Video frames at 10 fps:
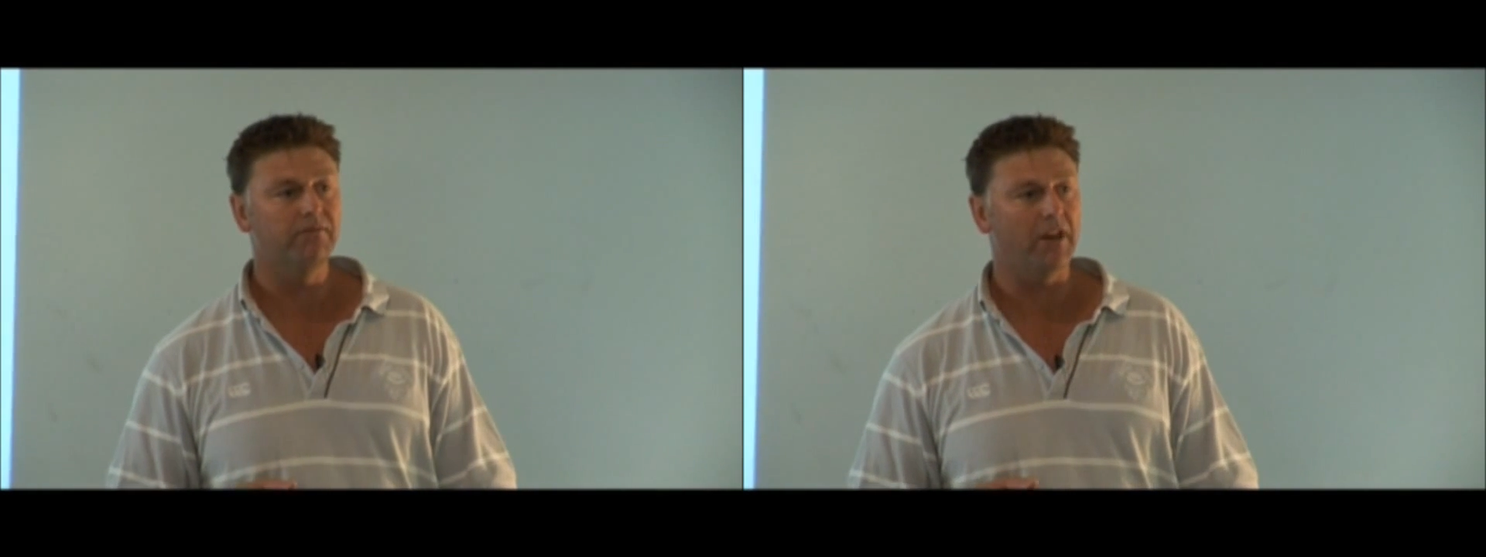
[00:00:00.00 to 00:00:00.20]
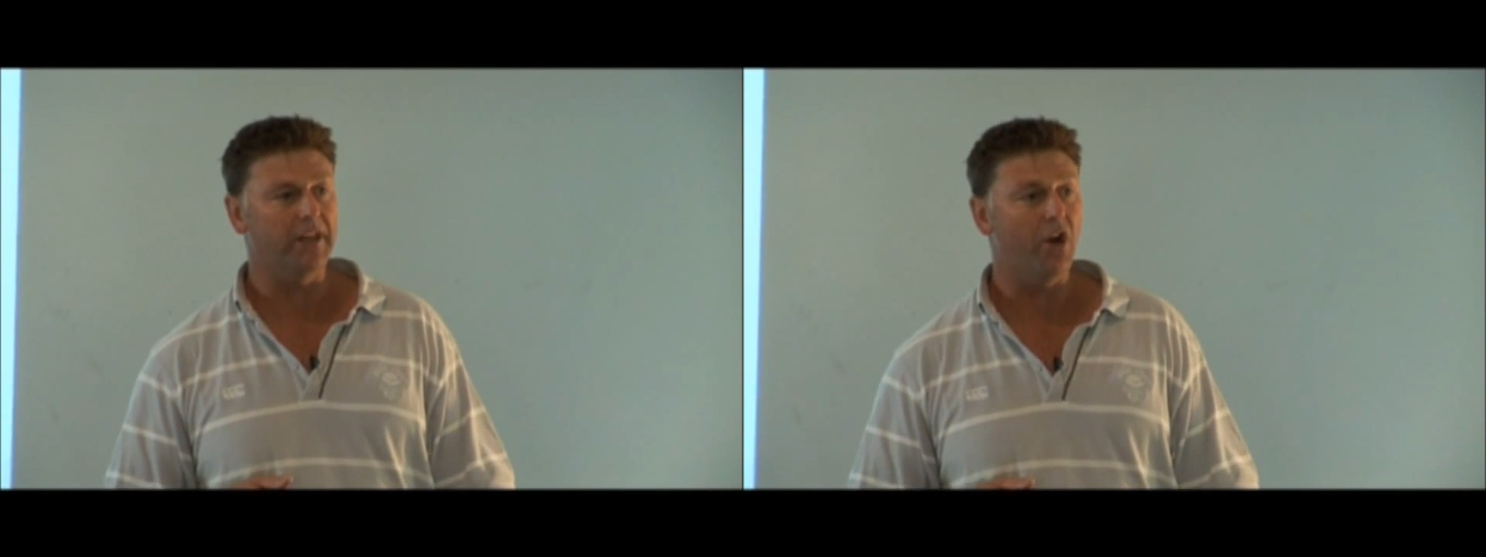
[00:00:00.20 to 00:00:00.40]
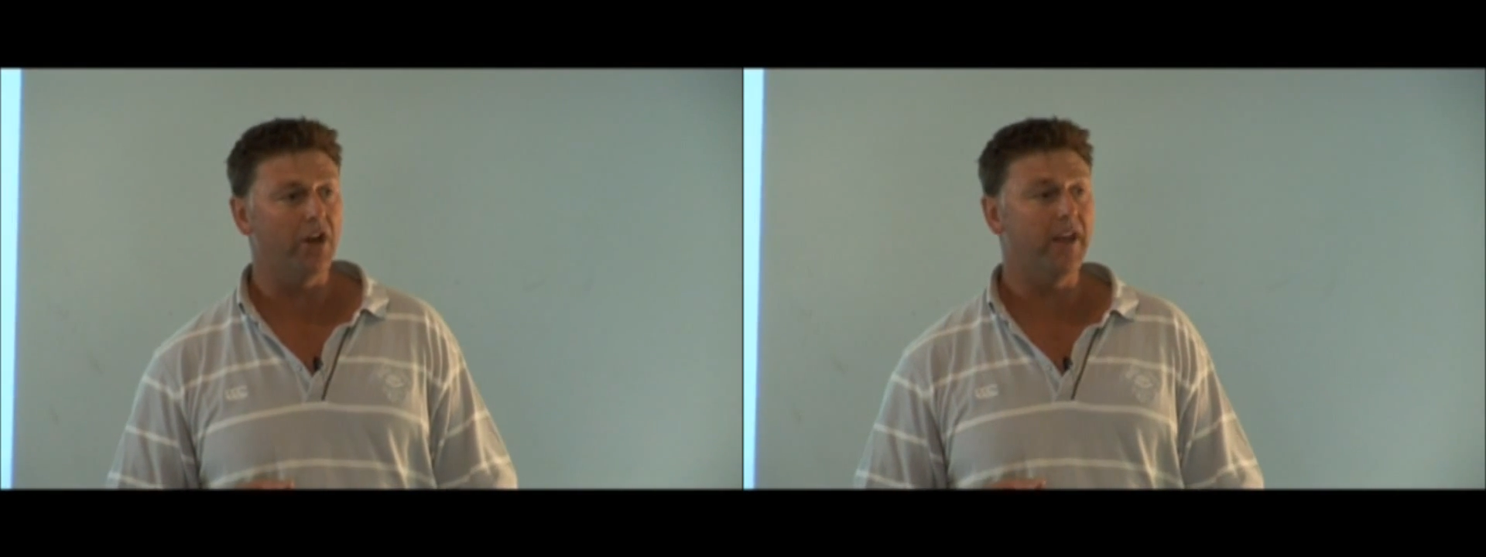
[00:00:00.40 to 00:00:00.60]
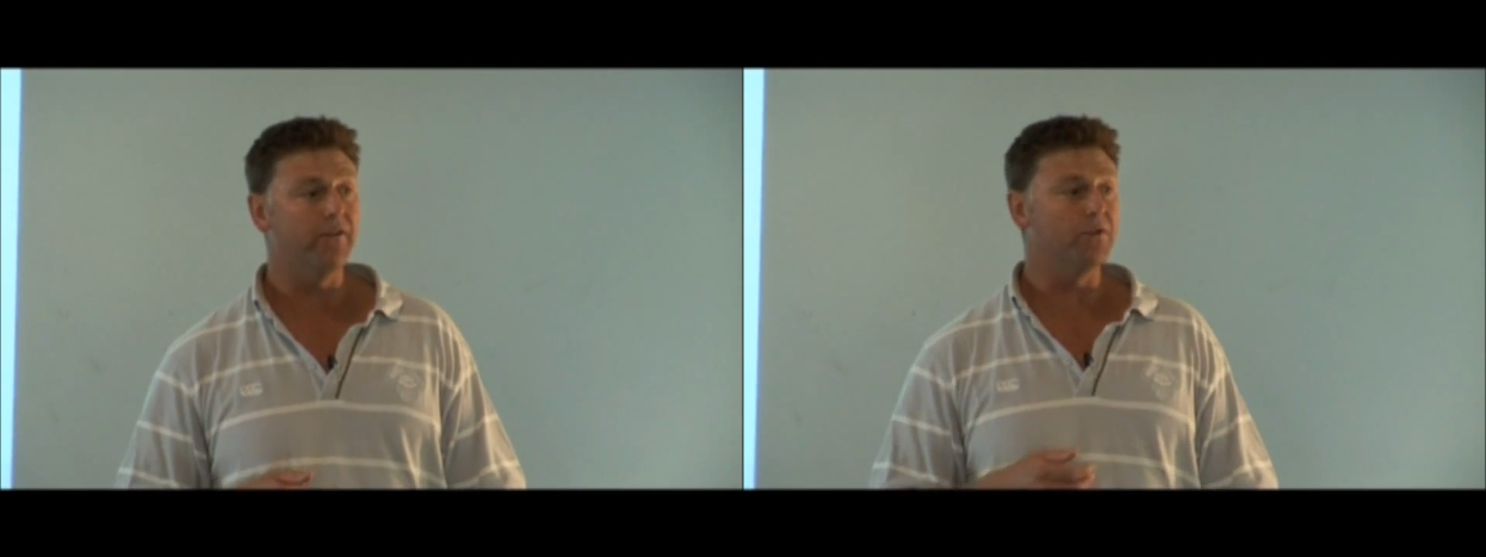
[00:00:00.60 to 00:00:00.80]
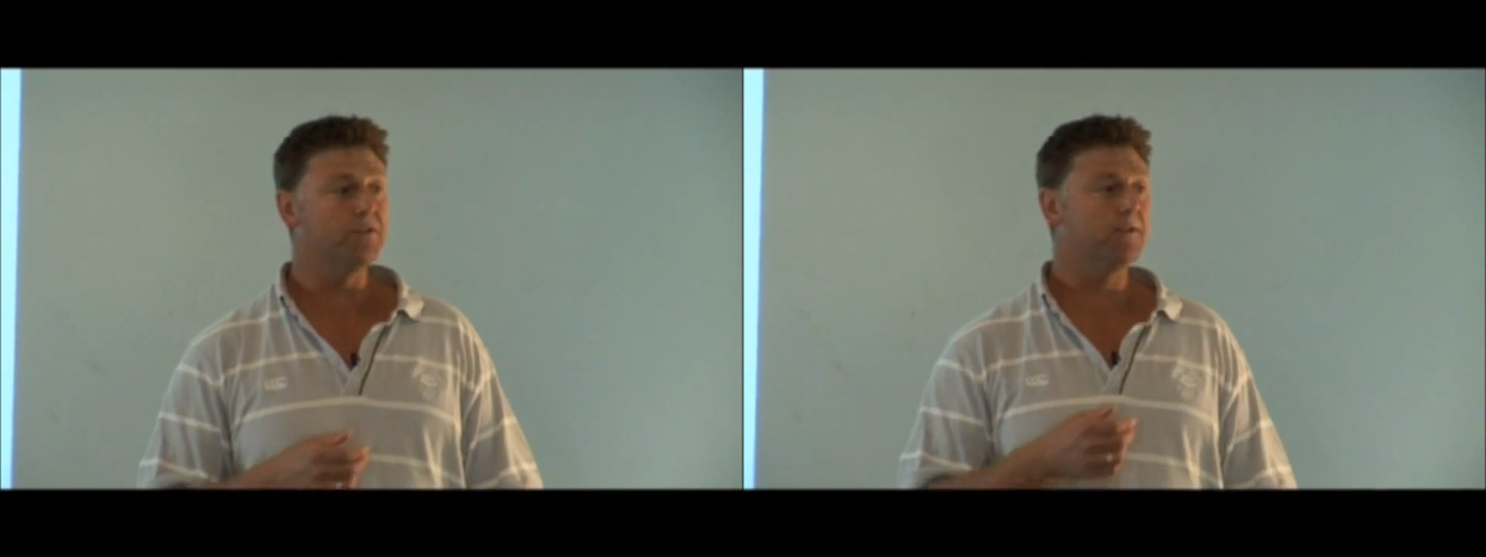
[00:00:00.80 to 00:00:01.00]
fairly high
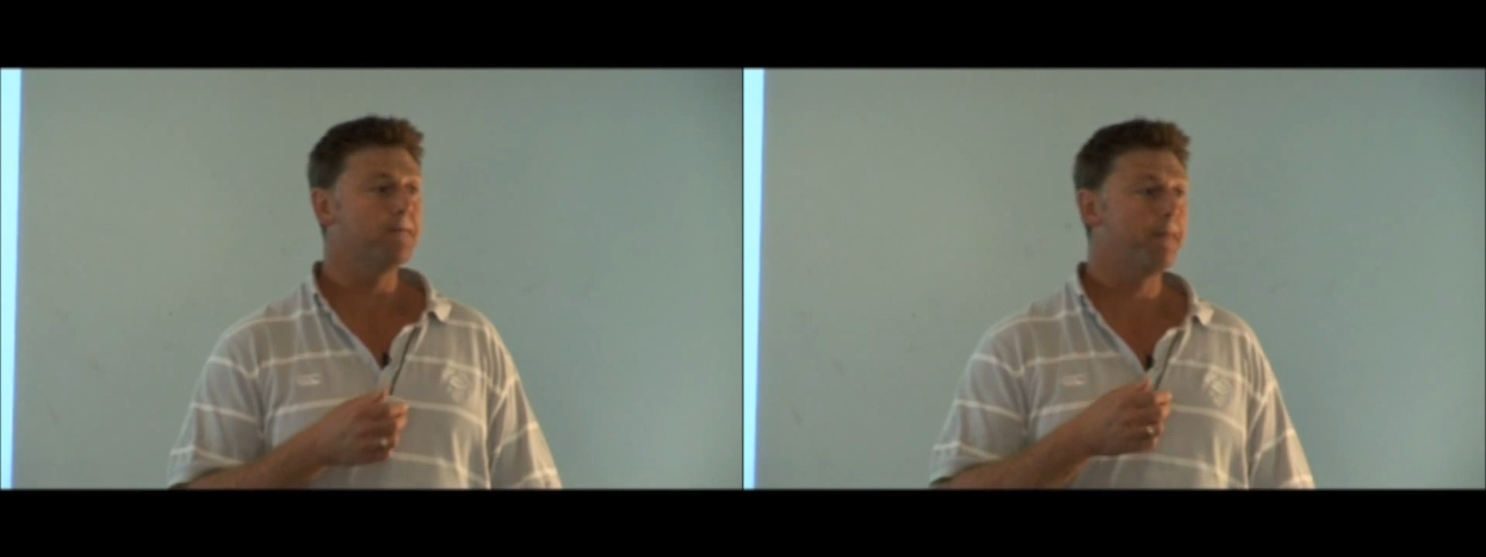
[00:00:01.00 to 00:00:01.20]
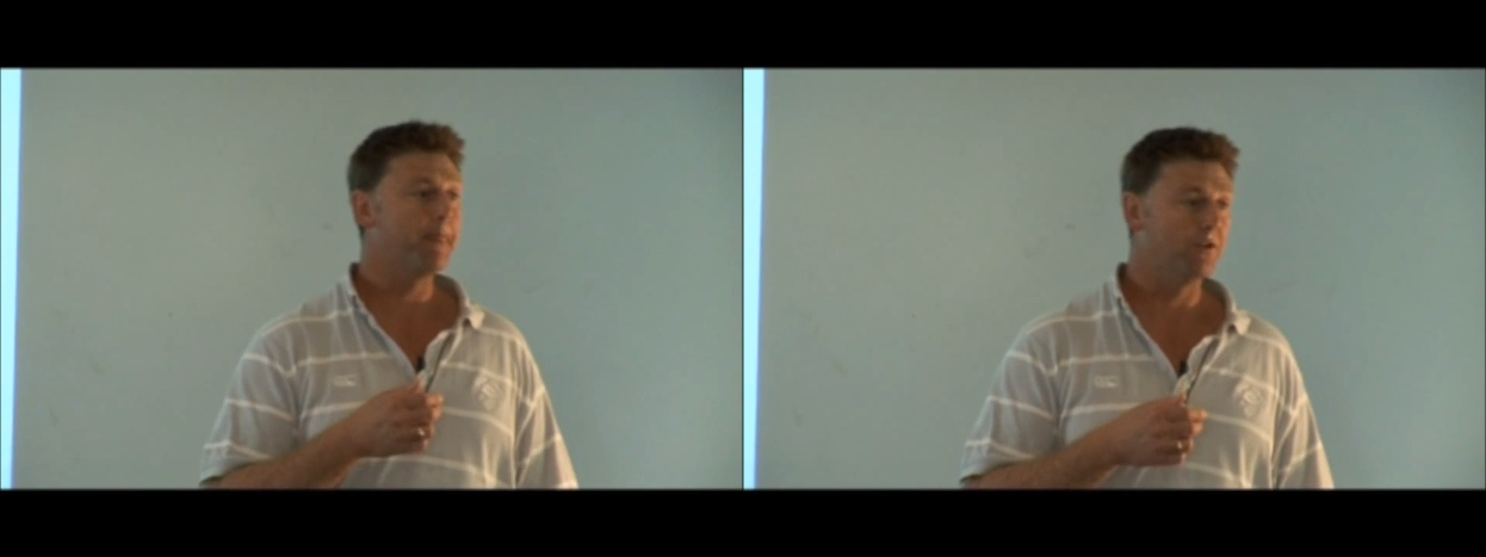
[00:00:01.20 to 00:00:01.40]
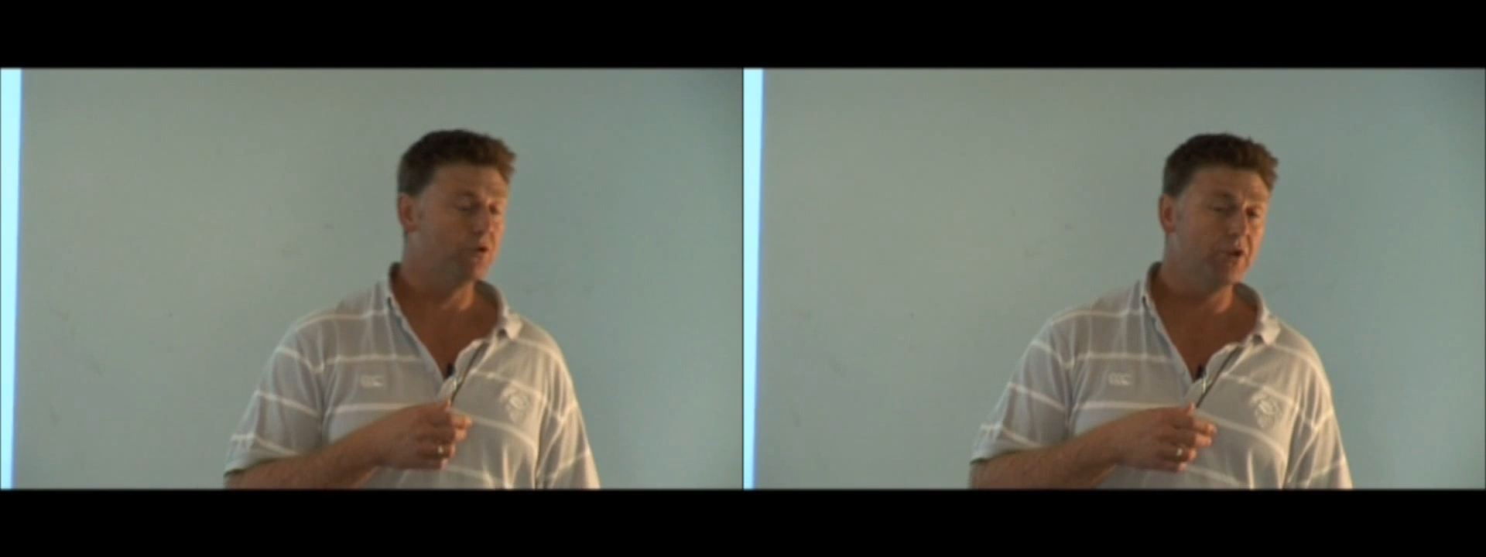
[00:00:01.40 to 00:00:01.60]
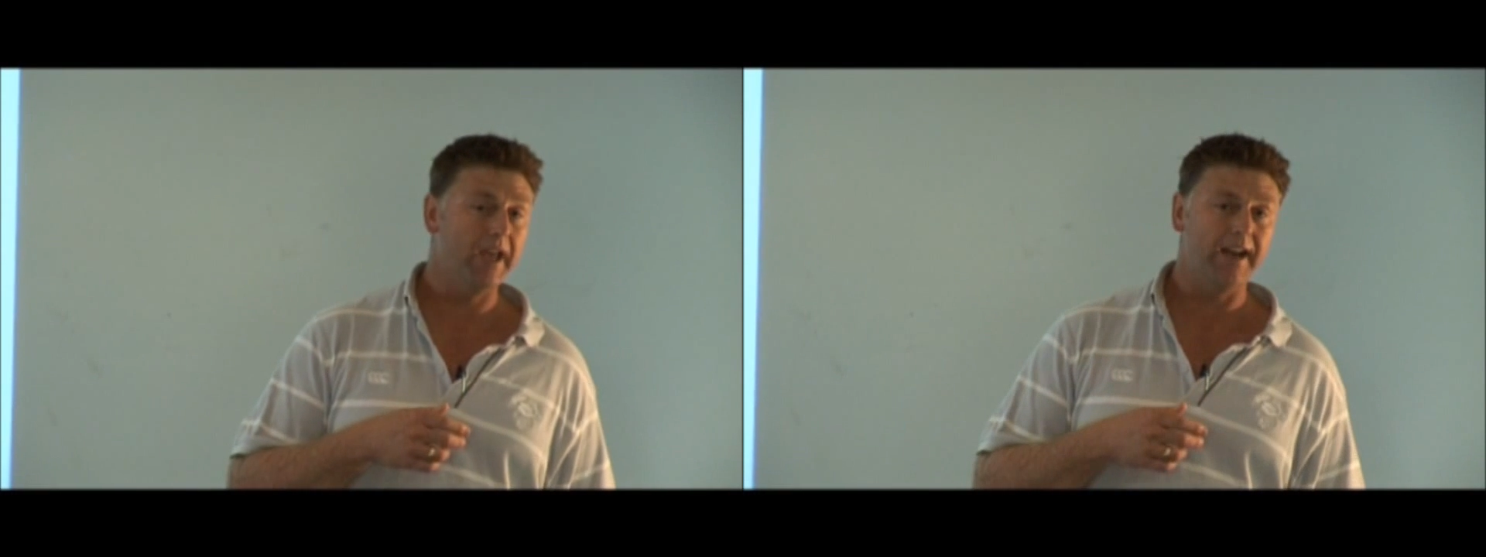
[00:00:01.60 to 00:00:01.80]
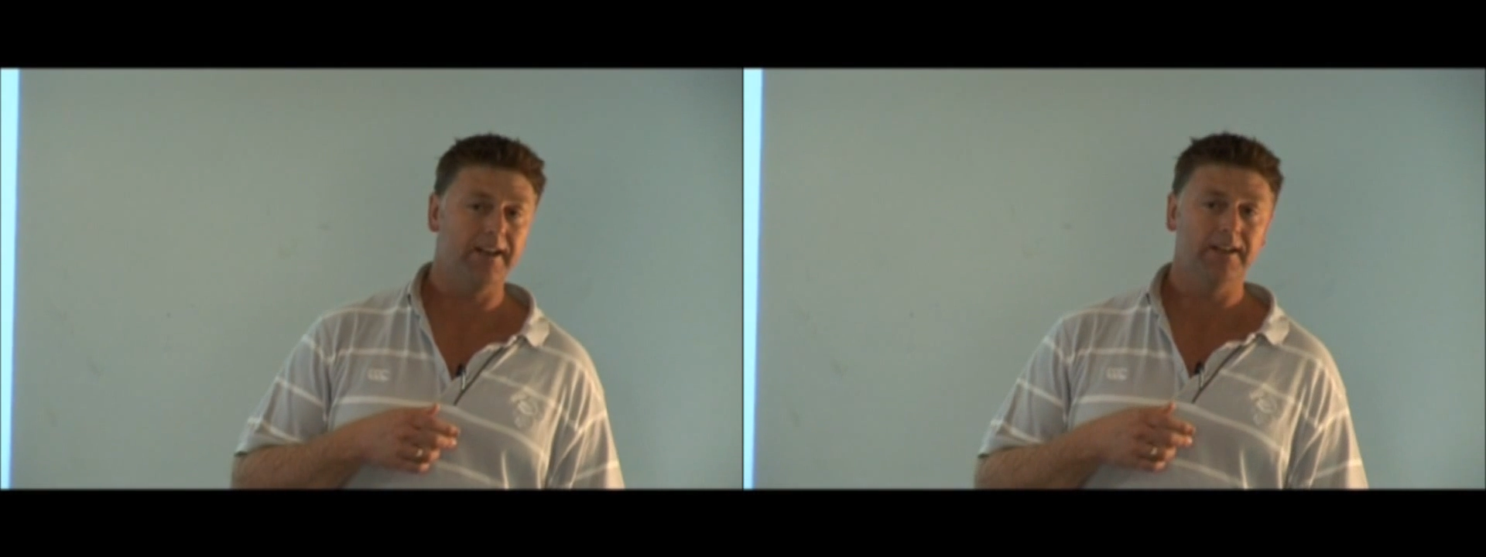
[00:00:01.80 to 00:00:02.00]
levels do
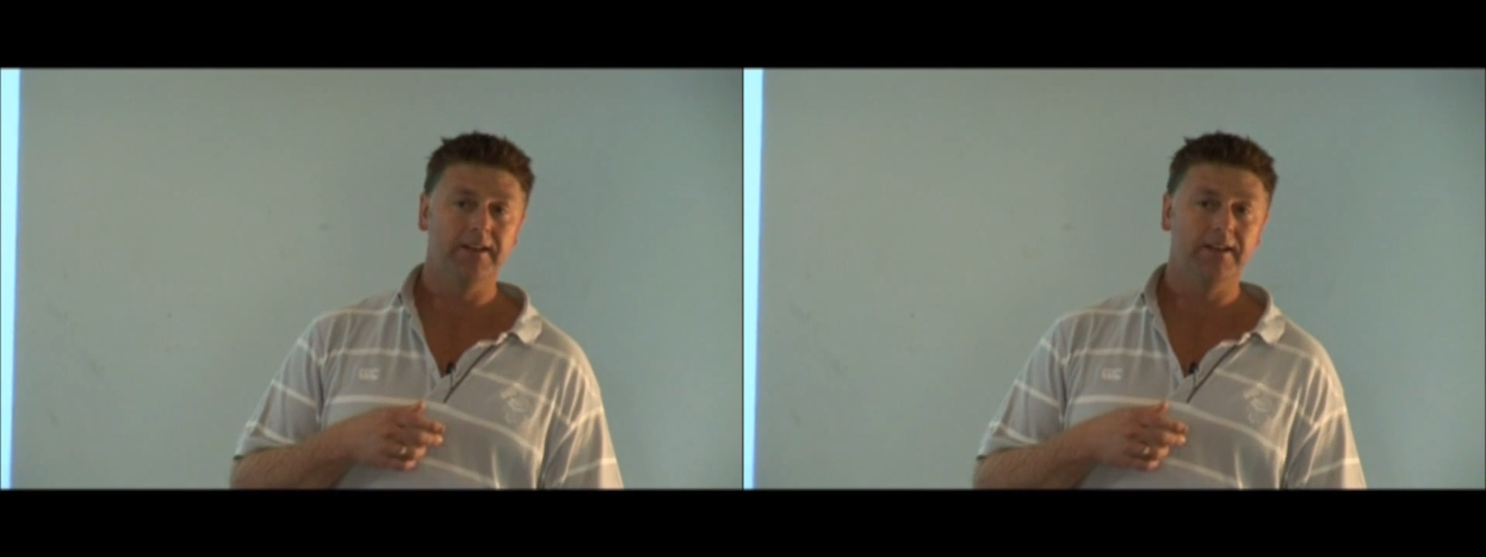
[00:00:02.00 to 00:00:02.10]
that,